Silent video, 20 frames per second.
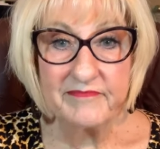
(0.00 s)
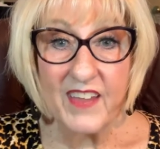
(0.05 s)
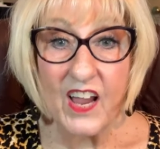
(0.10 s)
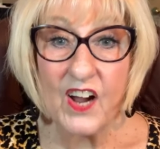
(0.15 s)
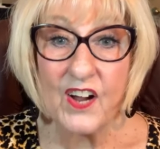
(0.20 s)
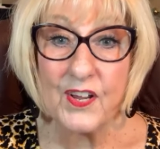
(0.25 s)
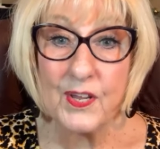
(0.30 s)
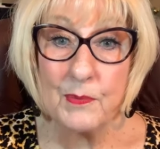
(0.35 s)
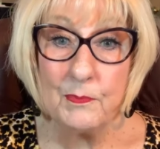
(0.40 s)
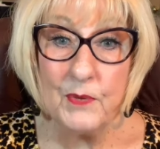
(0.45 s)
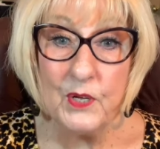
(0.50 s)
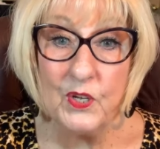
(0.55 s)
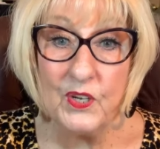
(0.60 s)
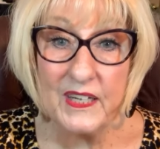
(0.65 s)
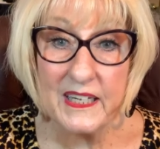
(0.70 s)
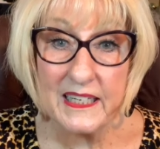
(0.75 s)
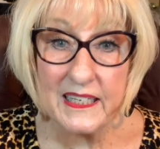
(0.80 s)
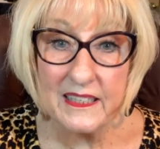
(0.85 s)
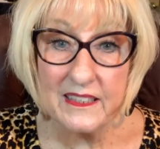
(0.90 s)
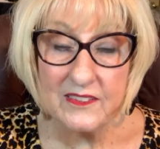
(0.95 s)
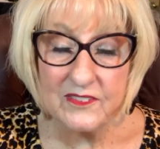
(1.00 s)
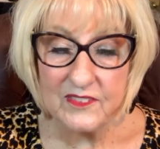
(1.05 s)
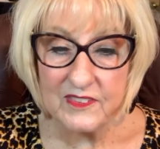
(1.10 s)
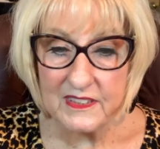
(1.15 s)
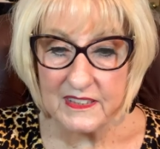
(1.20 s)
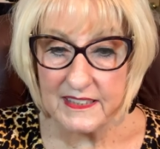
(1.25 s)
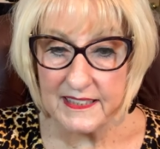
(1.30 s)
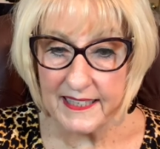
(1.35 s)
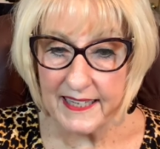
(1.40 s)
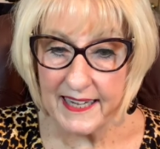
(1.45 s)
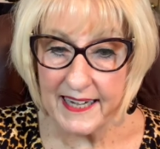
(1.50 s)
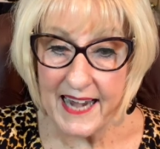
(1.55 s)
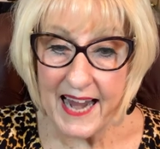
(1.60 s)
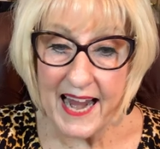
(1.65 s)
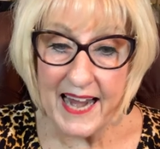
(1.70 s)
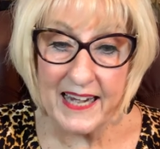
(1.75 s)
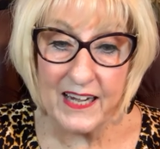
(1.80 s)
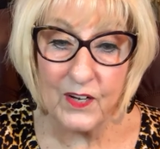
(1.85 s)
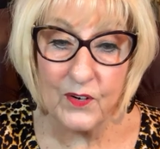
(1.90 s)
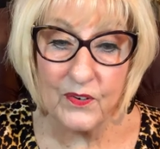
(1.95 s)
Are you moody? Do you get
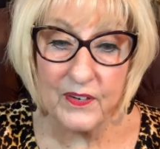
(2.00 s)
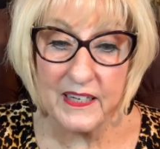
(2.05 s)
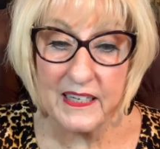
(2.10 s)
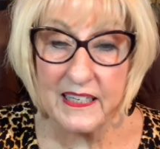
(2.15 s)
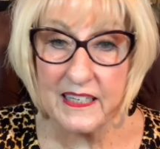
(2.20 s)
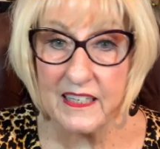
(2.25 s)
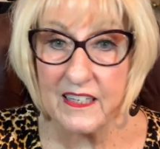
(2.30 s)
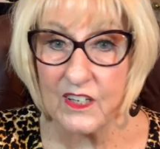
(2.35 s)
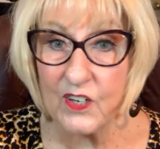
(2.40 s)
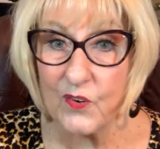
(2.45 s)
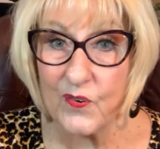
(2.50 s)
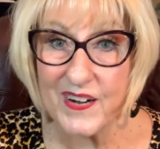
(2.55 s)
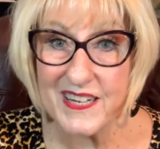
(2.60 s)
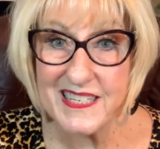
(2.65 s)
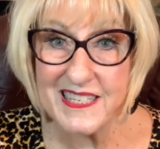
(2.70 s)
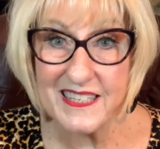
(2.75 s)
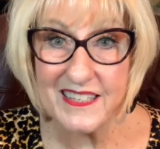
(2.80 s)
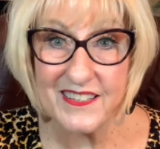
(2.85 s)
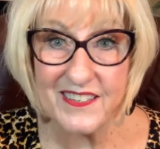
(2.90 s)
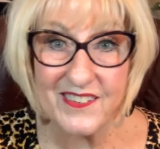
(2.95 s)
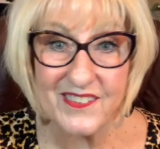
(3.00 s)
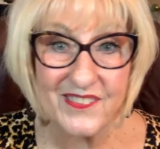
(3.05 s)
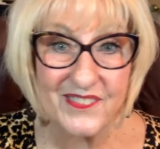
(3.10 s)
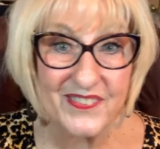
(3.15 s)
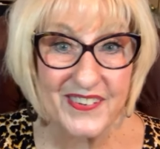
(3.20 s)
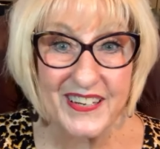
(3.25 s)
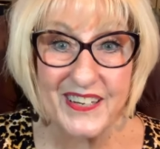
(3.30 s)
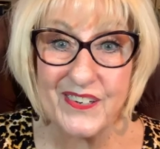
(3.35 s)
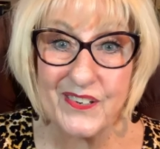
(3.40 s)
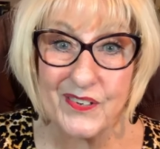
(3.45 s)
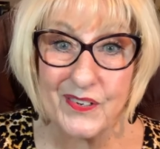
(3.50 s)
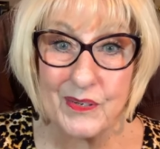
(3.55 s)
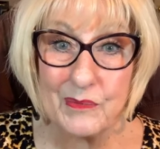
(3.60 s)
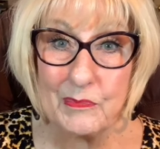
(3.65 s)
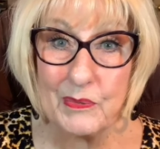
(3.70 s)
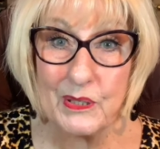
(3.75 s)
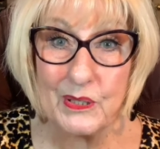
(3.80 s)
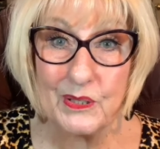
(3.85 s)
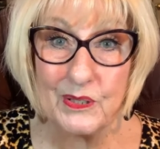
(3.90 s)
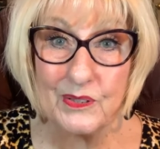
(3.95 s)
angry, aggressive,
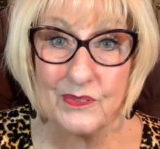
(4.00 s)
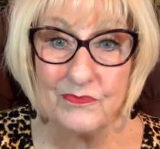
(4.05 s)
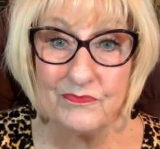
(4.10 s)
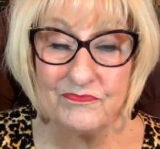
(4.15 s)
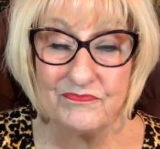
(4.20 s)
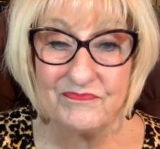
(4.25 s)
irritable?